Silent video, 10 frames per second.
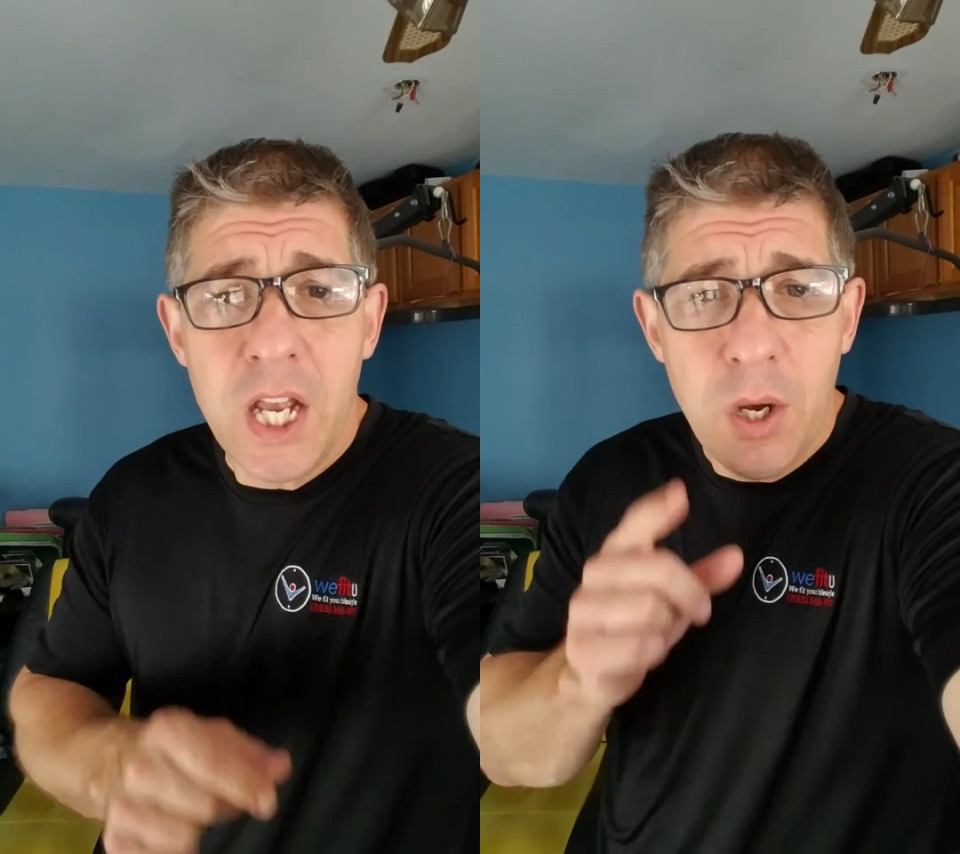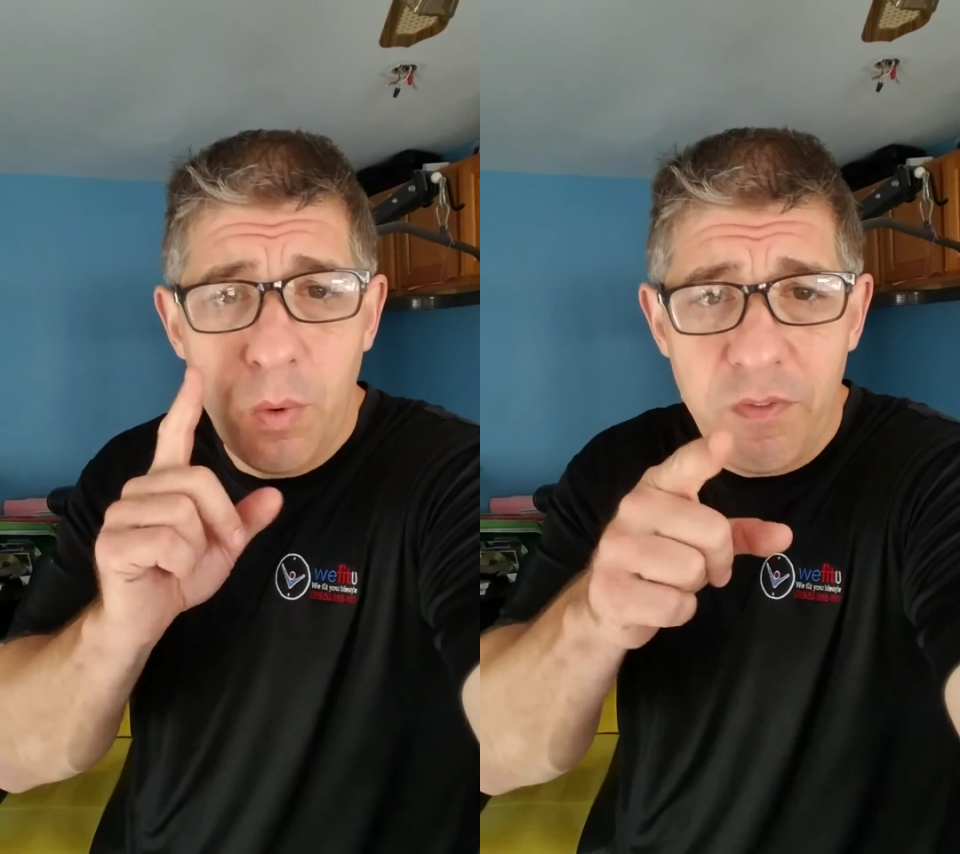
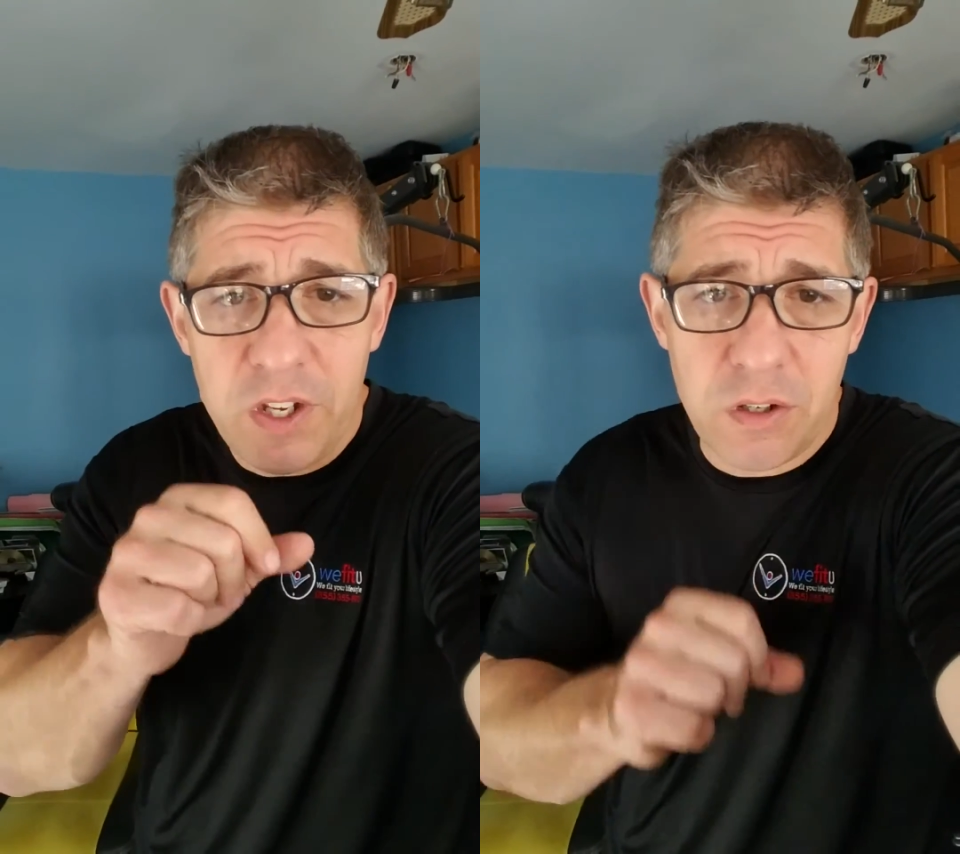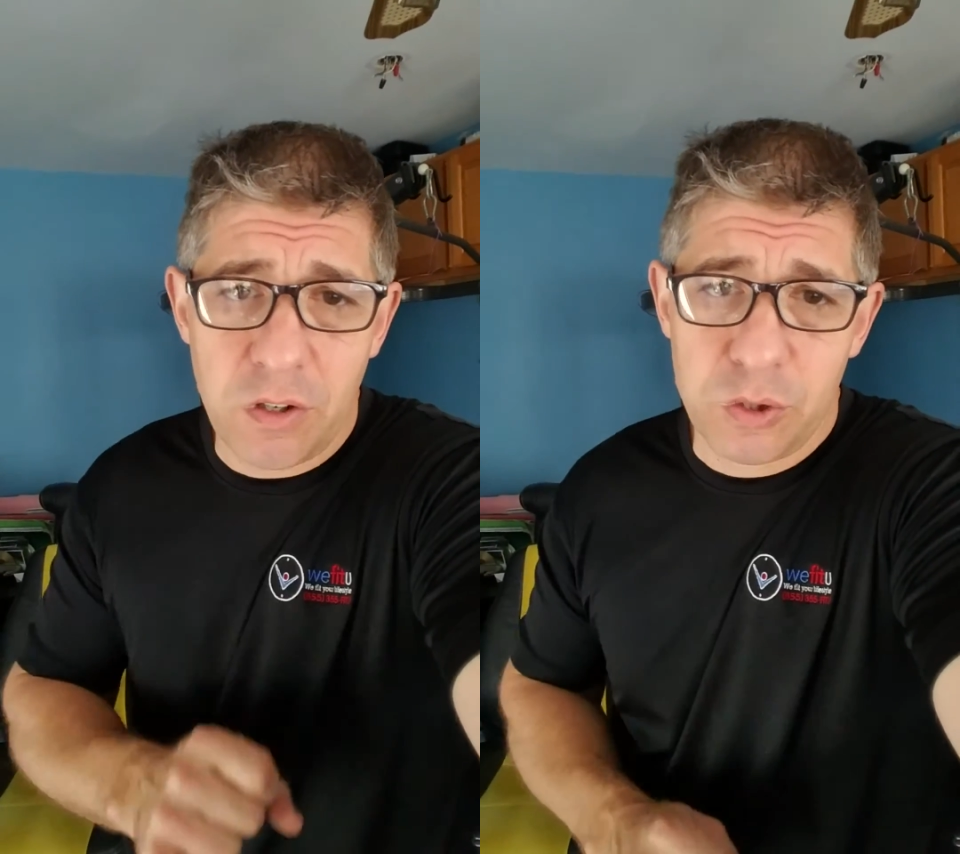We fit
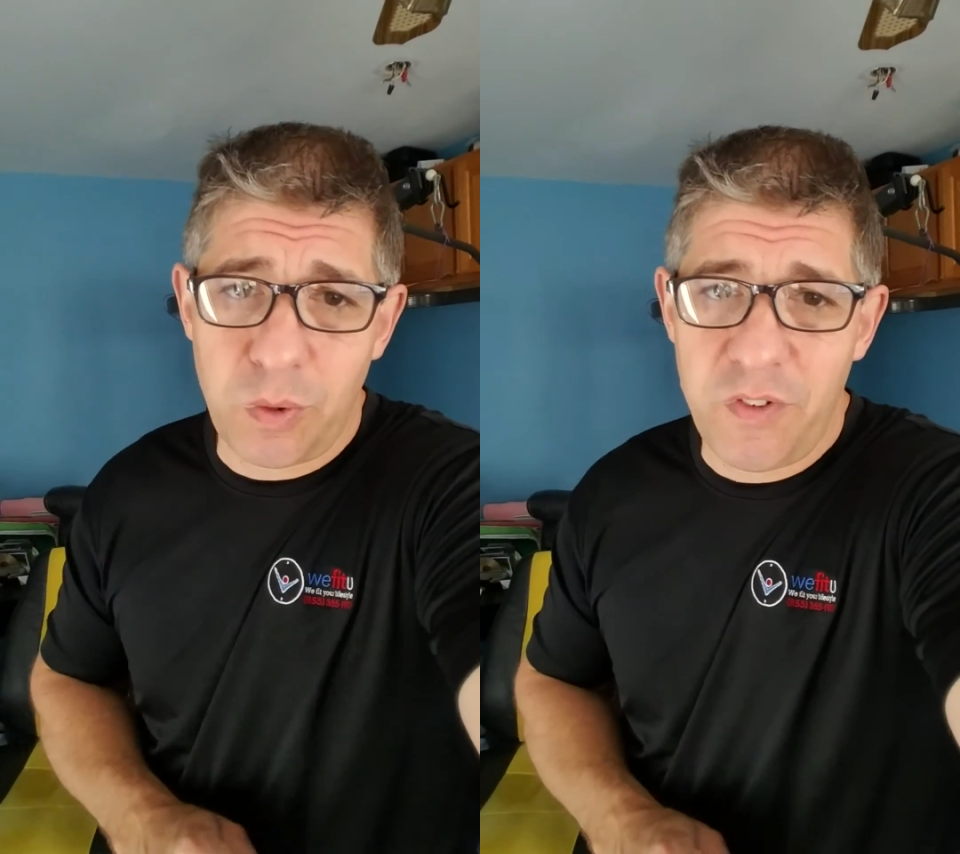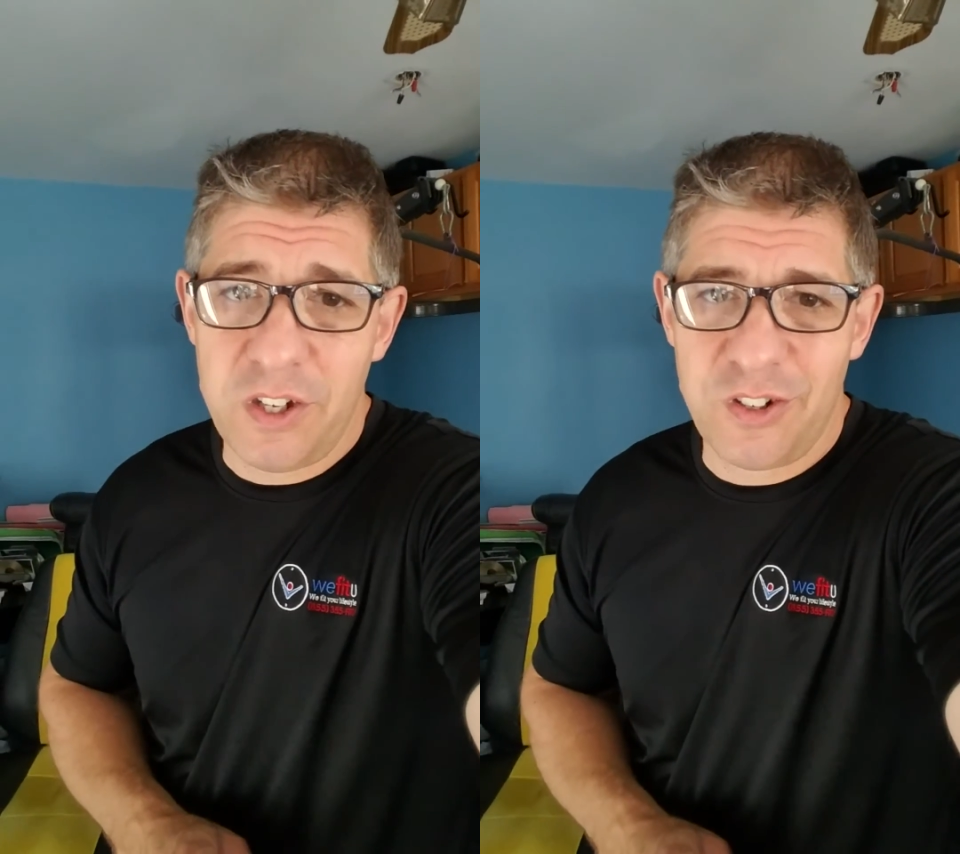your goals, we
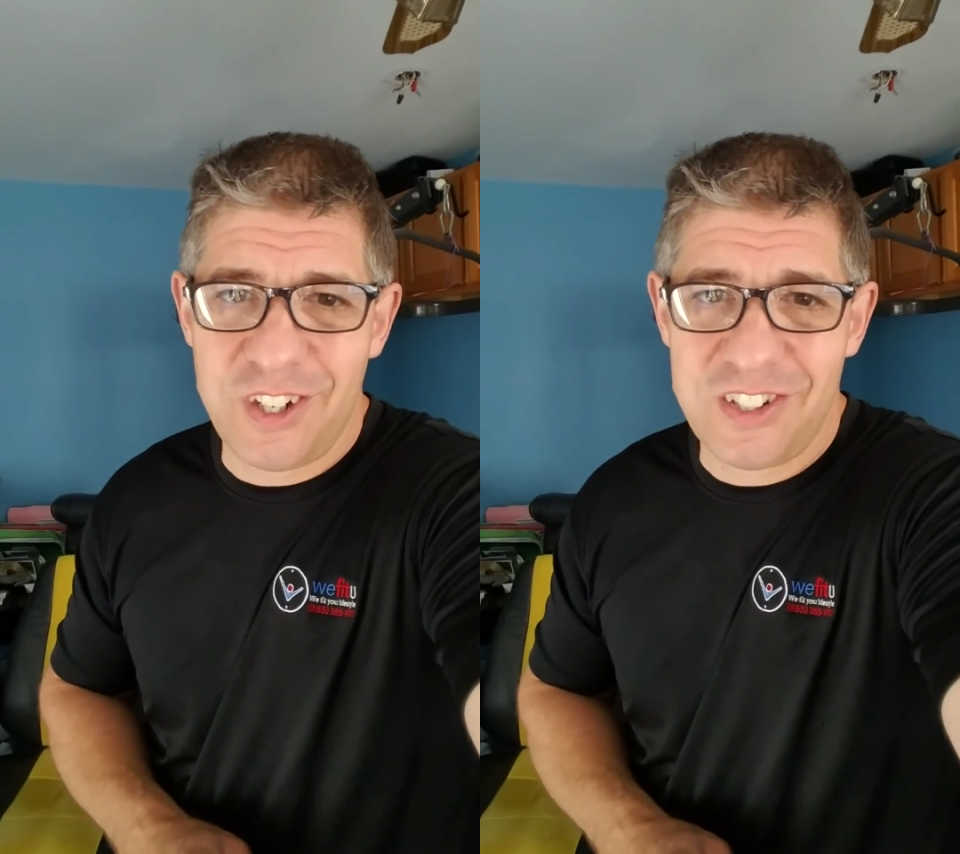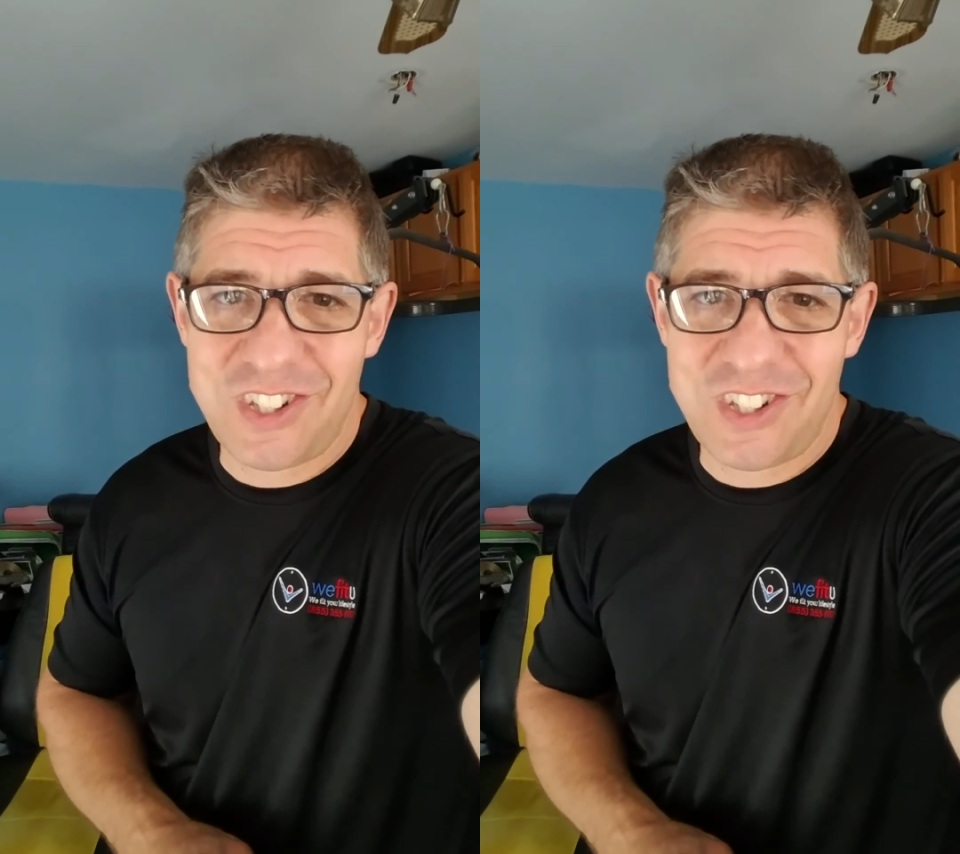fit your needs,